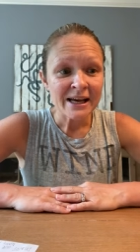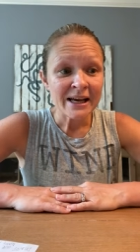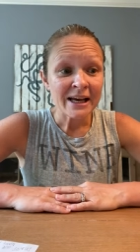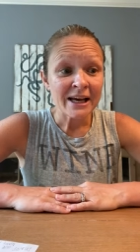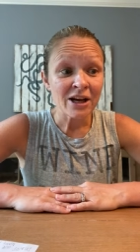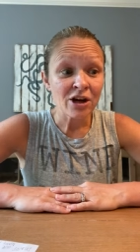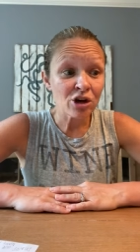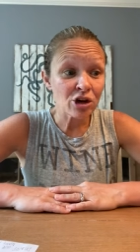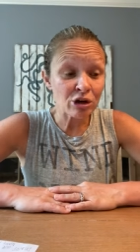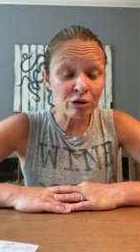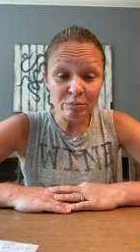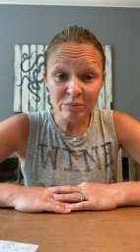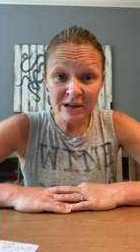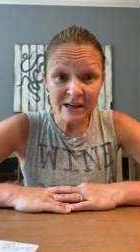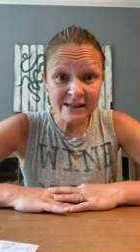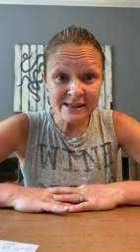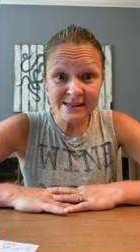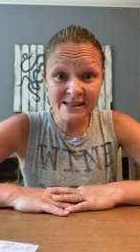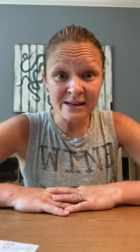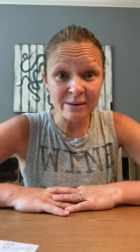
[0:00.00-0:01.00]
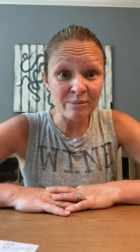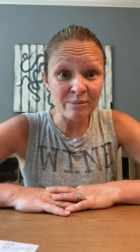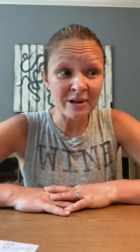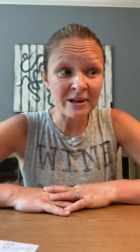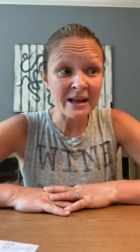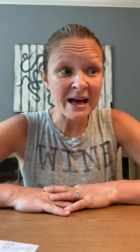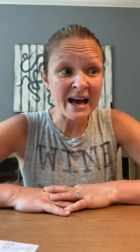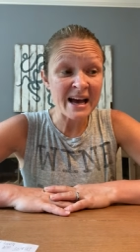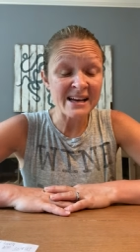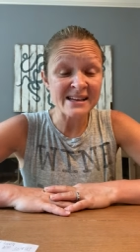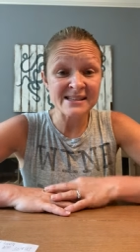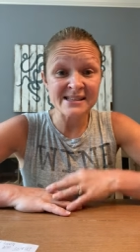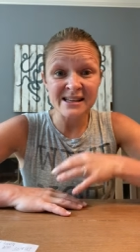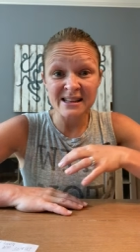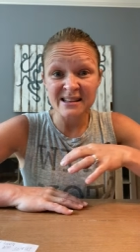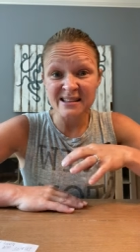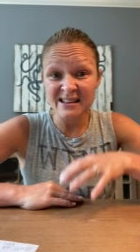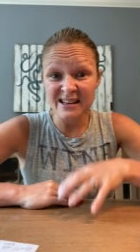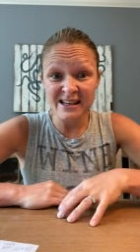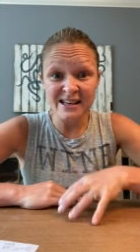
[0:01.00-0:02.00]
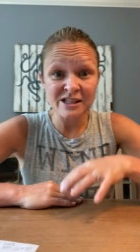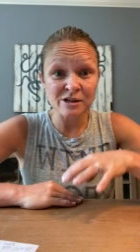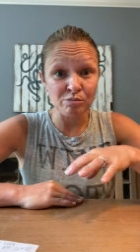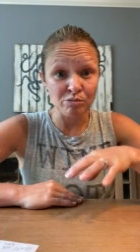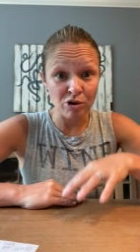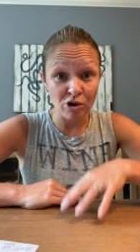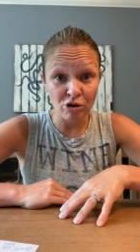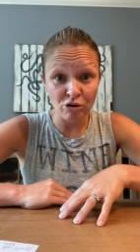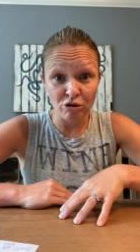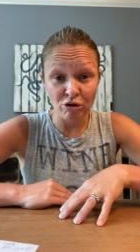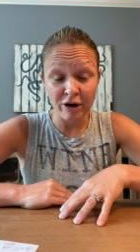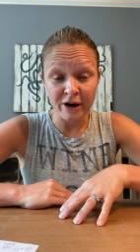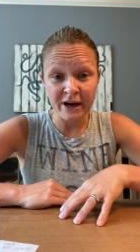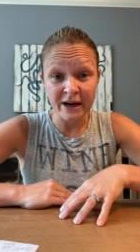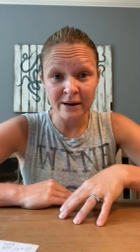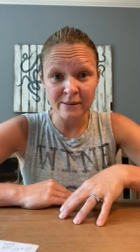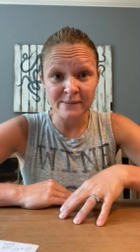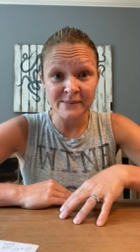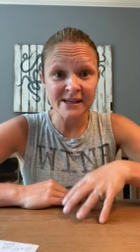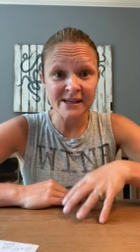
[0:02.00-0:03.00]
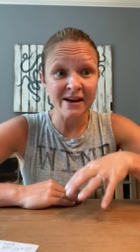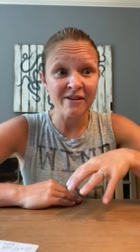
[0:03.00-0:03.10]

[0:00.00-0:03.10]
It could be as simple as these programs